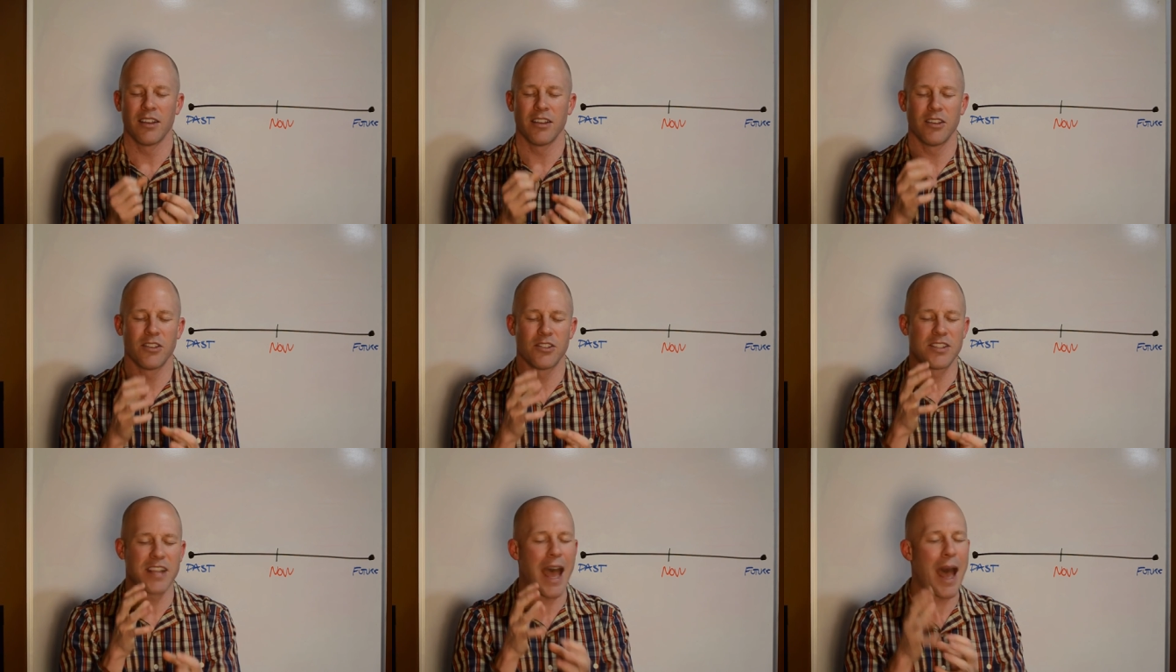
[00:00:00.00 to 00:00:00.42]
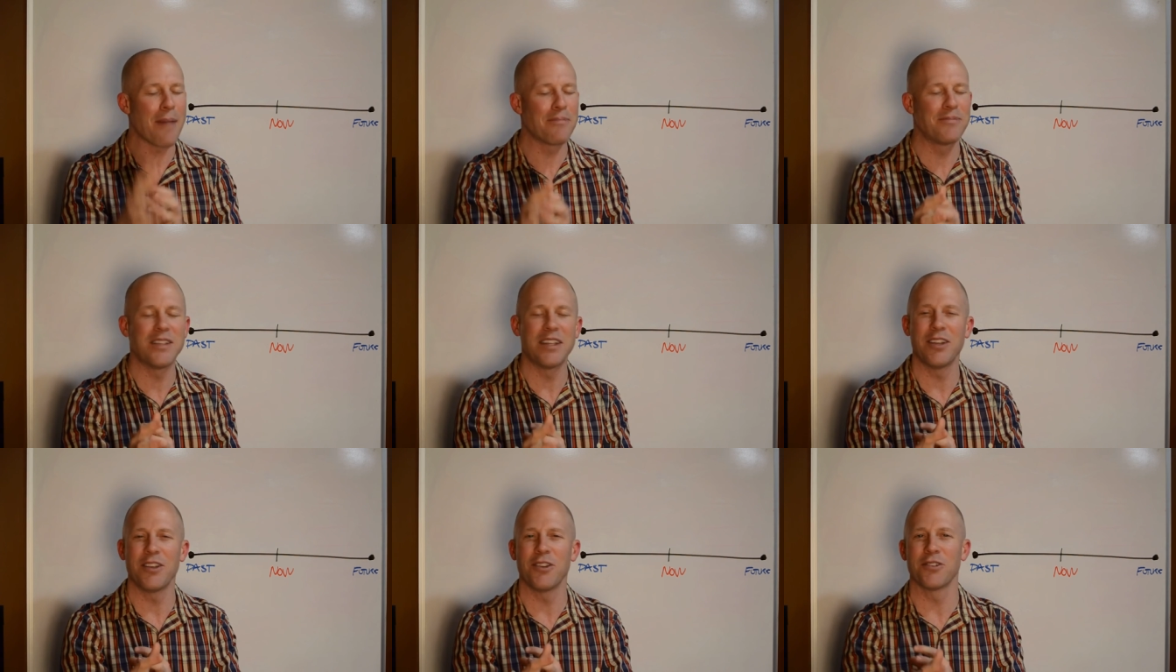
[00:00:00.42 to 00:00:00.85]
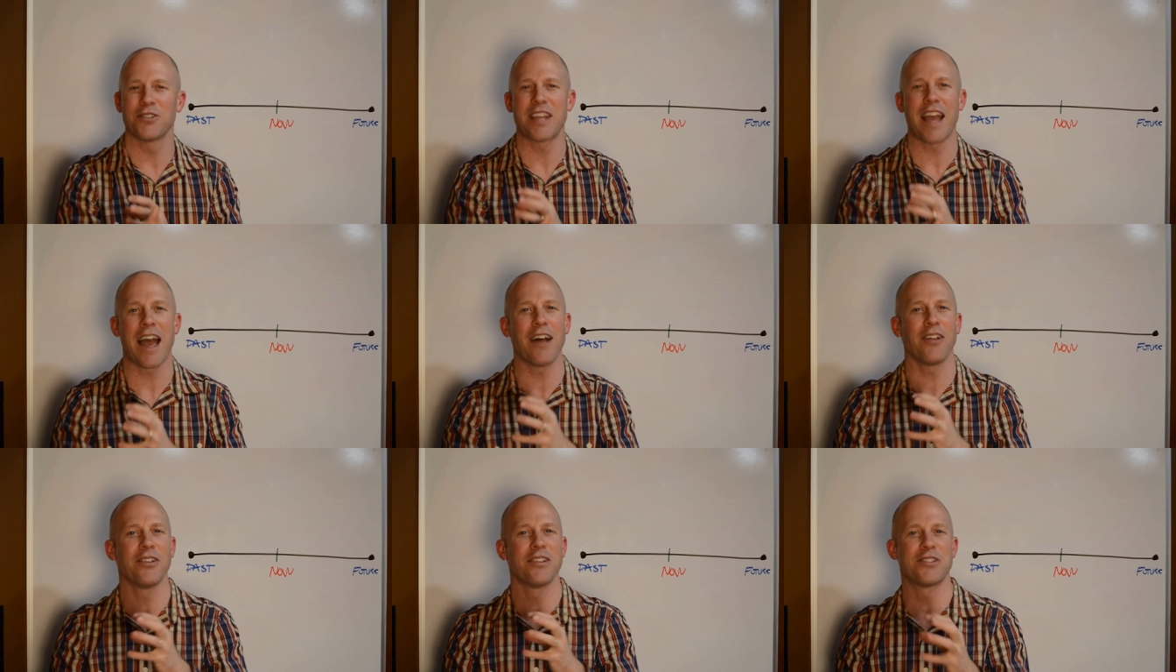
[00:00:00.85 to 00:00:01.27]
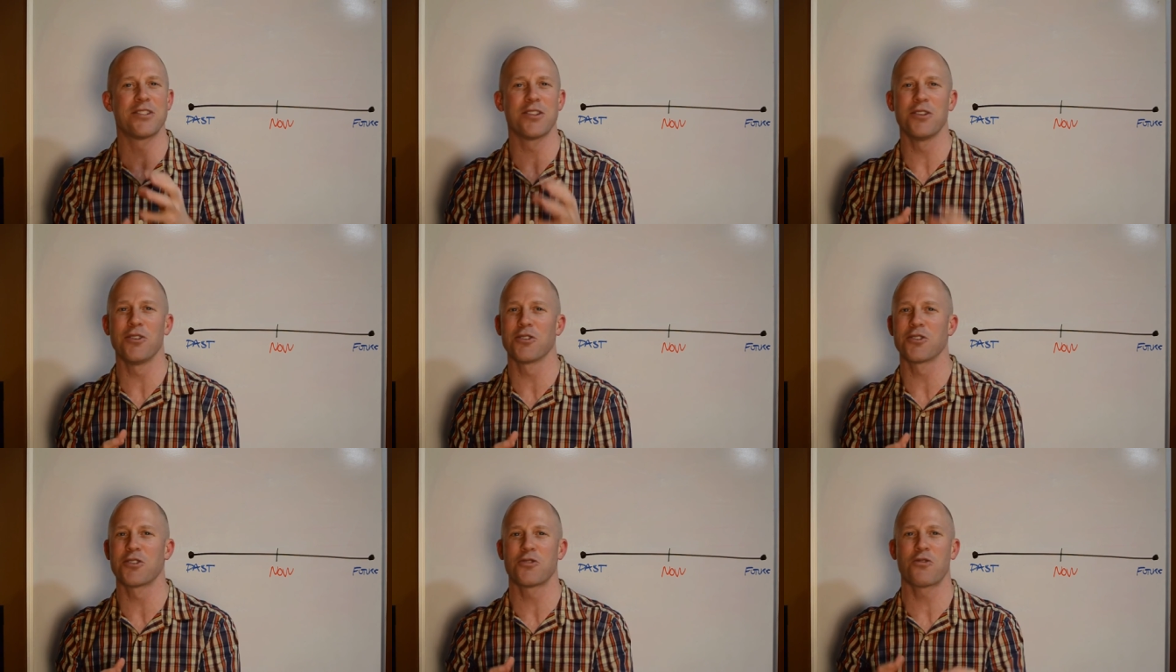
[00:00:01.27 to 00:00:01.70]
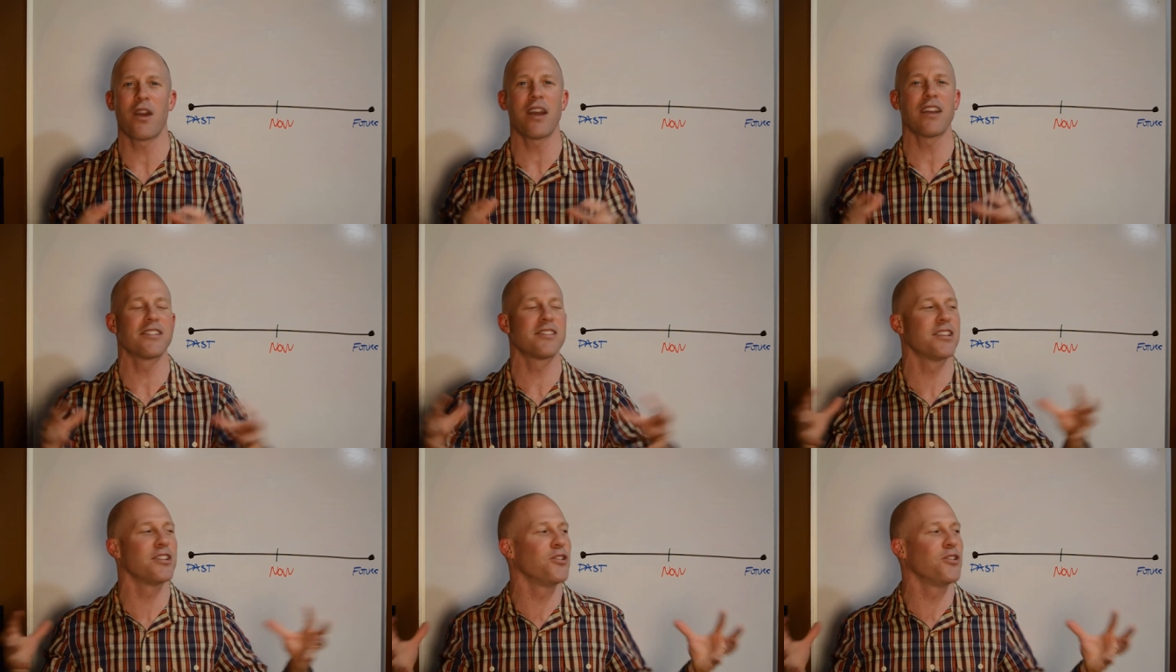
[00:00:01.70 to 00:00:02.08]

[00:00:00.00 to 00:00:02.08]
You're tapped into your talents and your strengths,